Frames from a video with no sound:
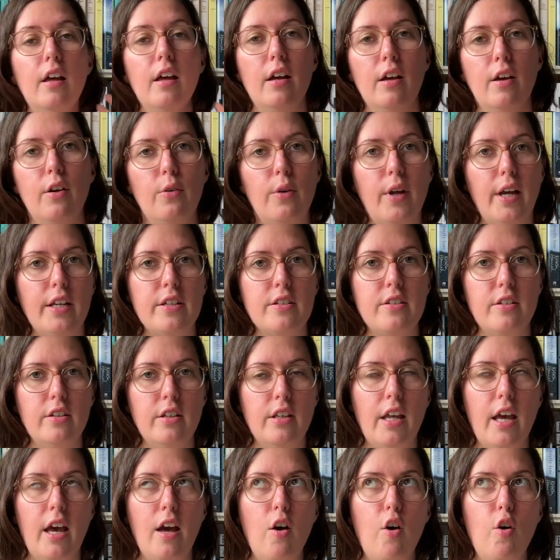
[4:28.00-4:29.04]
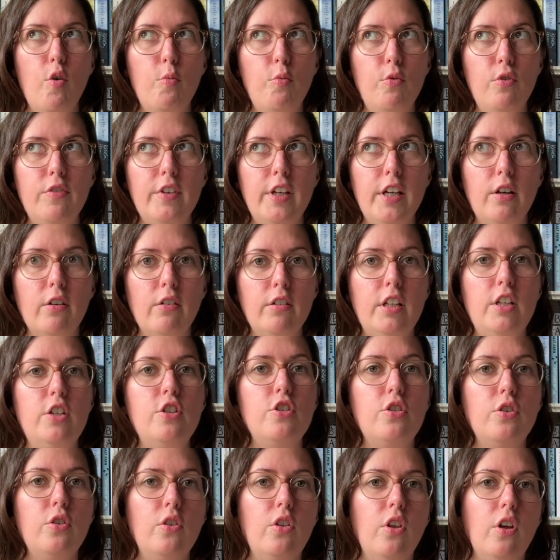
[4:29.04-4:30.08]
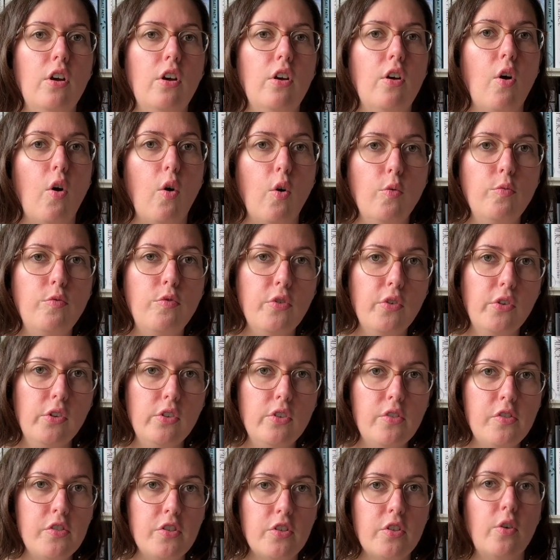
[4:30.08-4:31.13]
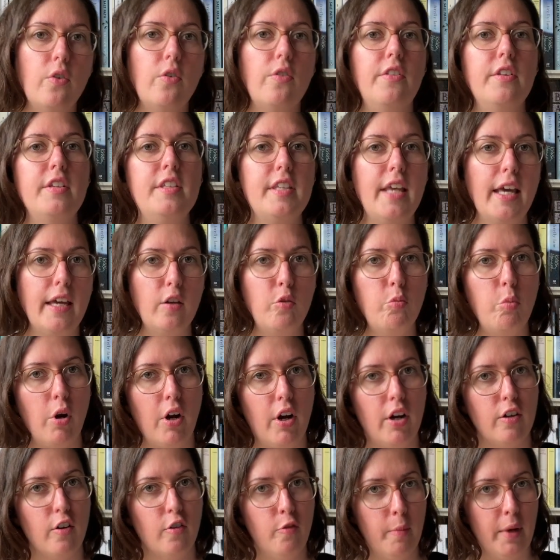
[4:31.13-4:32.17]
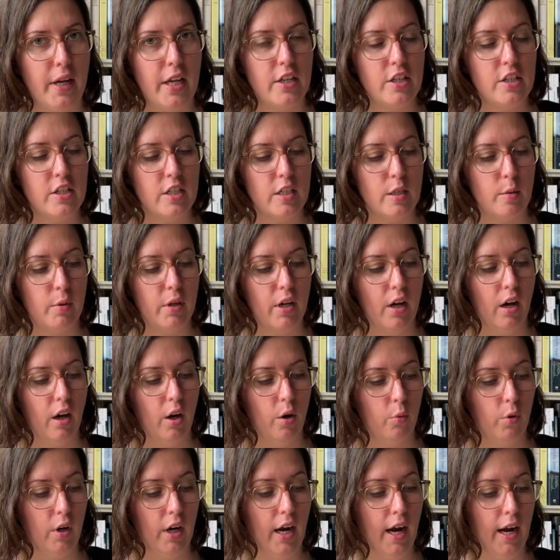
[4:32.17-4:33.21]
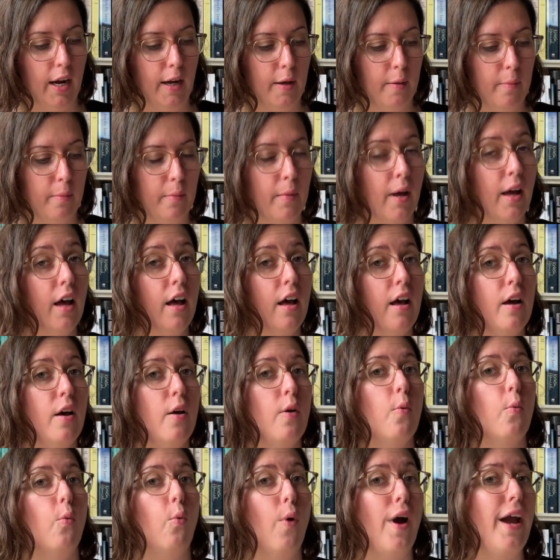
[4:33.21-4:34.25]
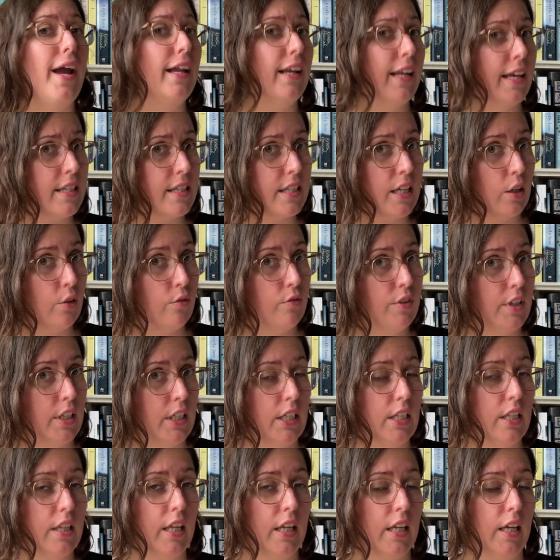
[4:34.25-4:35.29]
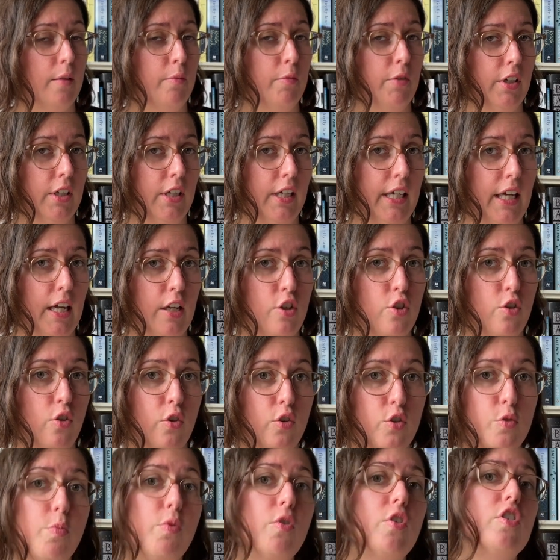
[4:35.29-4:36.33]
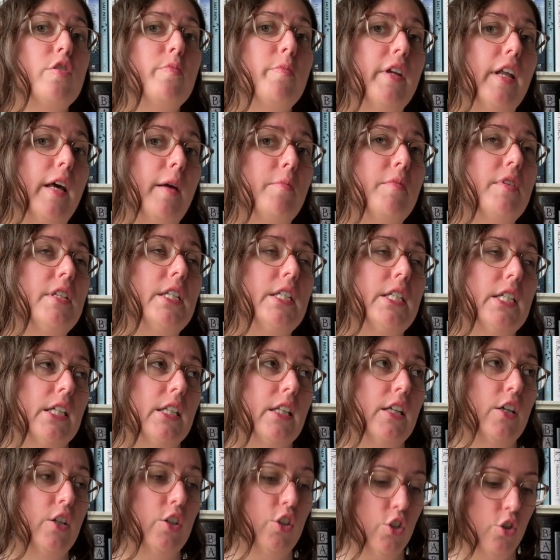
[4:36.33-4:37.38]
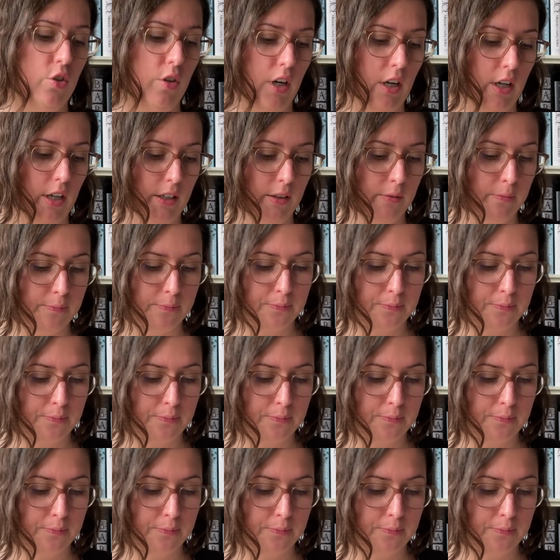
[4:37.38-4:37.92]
Alright, now moving on into the hopefuls, so the second part of my TBR where I'm way less confident that I'm gonna get to those books, but I'm still gonna try.